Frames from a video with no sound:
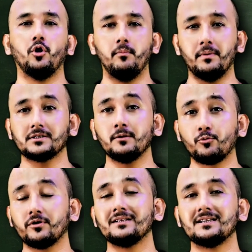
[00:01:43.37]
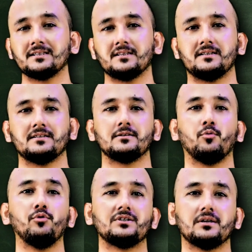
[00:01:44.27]
of muscle protein synthesis,
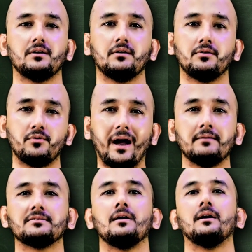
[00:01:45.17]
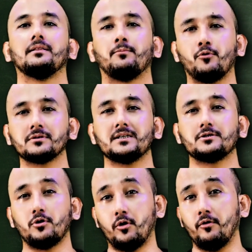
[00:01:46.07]
which drives the
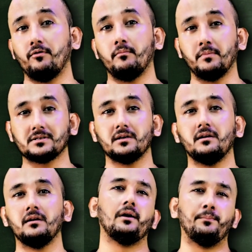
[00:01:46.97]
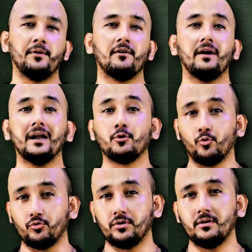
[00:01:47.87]
process of muscle repair and
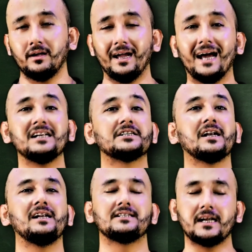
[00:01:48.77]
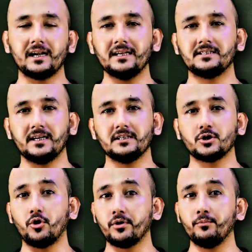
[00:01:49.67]
growth. Additionally, satellite cells
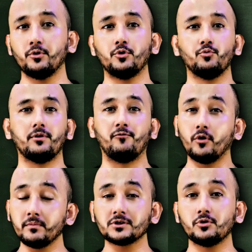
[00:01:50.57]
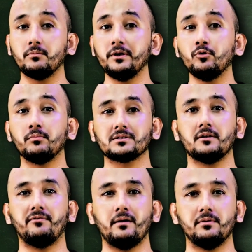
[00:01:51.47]
contribute to the formation of new
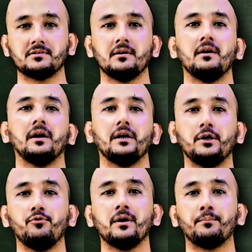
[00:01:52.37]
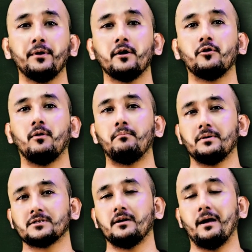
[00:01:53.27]
muscle fibers during period of
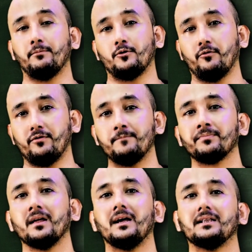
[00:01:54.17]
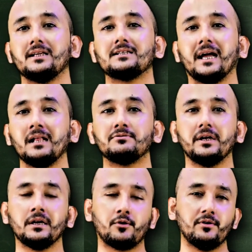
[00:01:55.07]
muscle hypertrophy. This helps
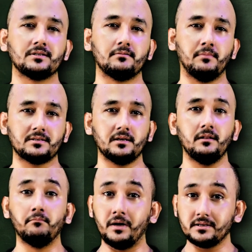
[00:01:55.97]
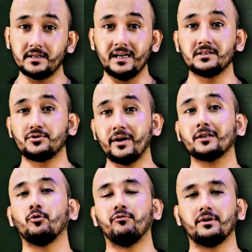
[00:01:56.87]
increase muscle mass and
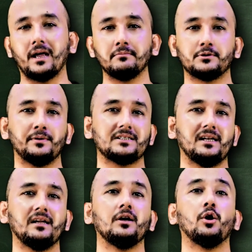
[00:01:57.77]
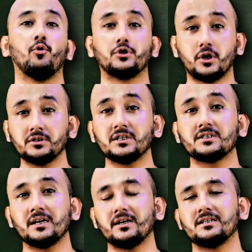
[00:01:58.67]
strength over time, especially with
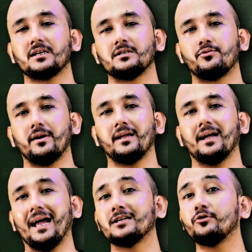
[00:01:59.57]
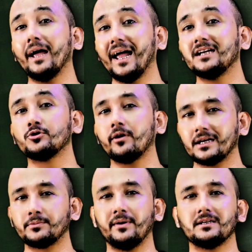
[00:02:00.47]
consistent resistance training. As we age or
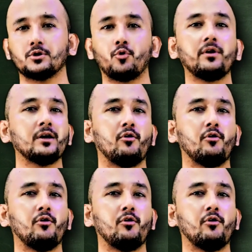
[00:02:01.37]
experience chronic